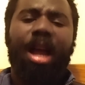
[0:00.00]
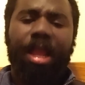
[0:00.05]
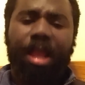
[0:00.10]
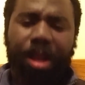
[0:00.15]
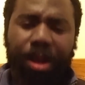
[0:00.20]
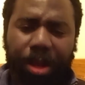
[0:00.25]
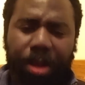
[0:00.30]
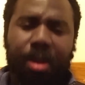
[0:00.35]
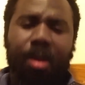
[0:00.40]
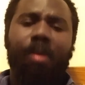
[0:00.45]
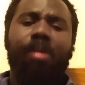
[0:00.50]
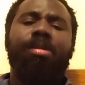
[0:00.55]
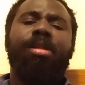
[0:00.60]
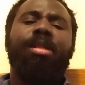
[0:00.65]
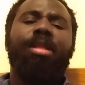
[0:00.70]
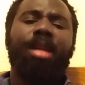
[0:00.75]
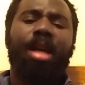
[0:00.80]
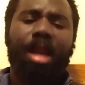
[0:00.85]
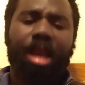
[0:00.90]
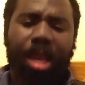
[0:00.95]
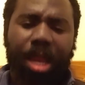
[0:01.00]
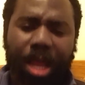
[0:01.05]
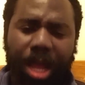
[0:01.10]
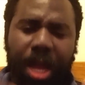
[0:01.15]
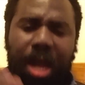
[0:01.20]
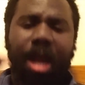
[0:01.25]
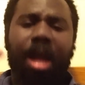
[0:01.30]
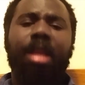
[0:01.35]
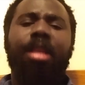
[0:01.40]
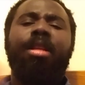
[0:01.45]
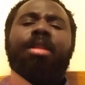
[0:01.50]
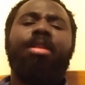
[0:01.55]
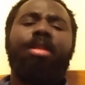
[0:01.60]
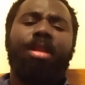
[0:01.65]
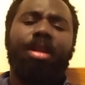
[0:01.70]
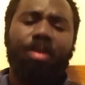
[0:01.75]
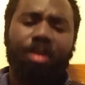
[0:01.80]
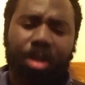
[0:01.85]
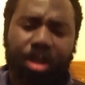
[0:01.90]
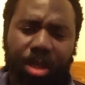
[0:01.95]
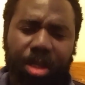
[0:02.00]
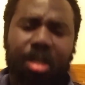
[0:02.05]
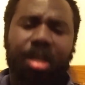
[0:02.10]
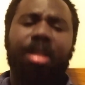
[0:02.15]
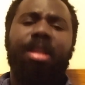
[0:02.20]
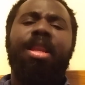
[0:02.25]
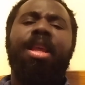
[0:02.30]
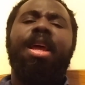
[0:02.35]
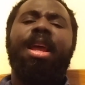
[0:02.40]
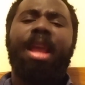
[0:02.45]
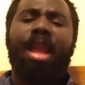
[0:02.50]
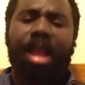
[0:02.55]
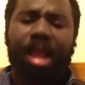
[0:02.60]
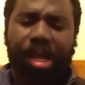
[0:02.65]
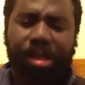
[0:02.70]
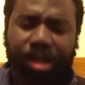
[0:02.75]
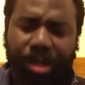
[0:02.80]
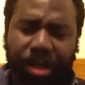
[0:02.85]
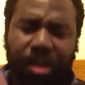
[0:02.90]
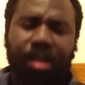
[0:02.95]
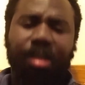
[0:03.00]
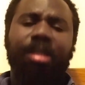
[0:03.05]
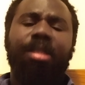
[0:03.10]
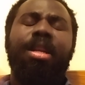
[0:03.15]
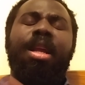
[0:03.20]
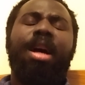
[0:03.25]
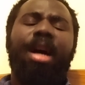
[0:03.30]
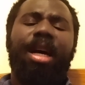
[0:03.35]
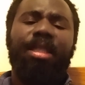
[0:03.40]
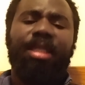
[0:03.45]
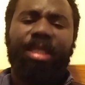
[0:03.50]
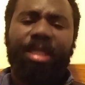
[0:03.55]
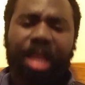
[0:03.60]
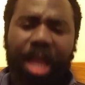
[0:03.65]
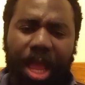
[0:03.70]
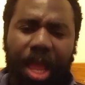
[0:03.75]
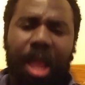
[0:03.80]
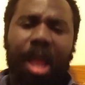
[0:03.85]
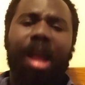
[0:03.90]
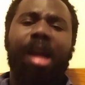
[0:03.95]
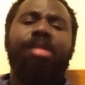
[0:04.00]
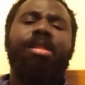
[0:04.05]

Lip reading: you doing, honey? How you doing today? I say,